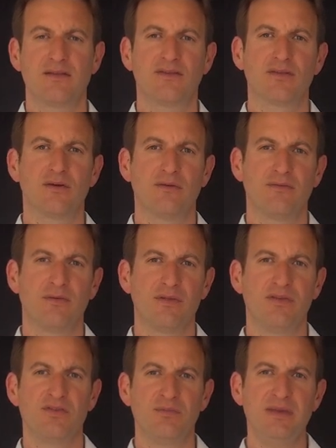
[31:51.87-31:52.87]
So for
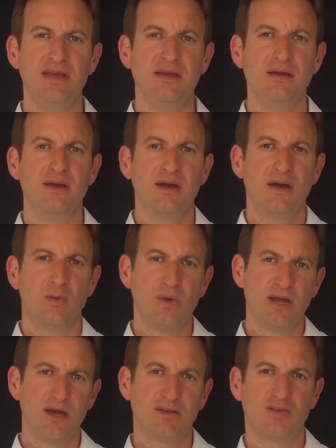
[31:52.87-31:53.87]
this B,
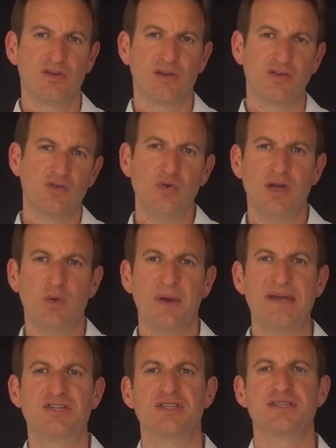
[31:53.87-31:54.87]
we got two
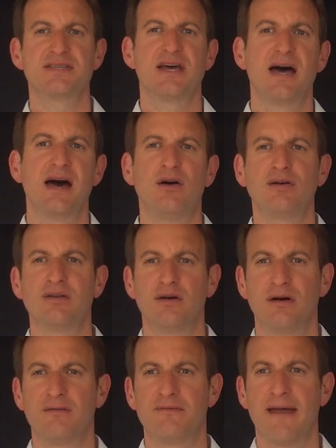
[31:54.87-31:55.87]
equations out
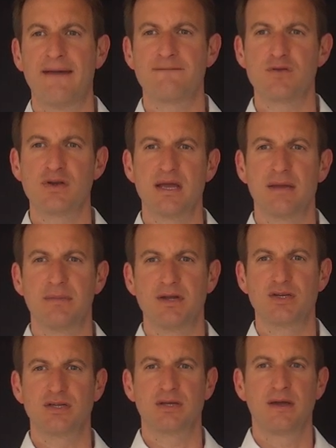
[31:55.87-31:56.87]
of every
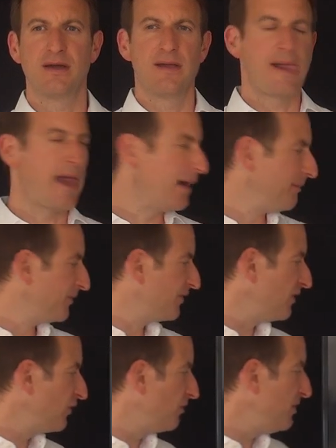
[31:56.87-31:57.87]
image.
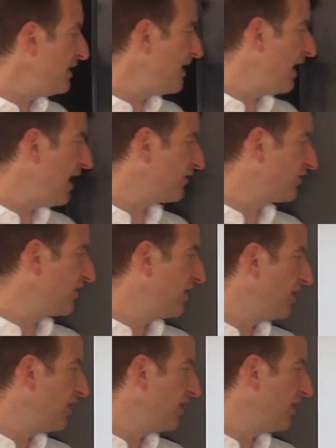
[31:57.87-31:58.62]
Since B has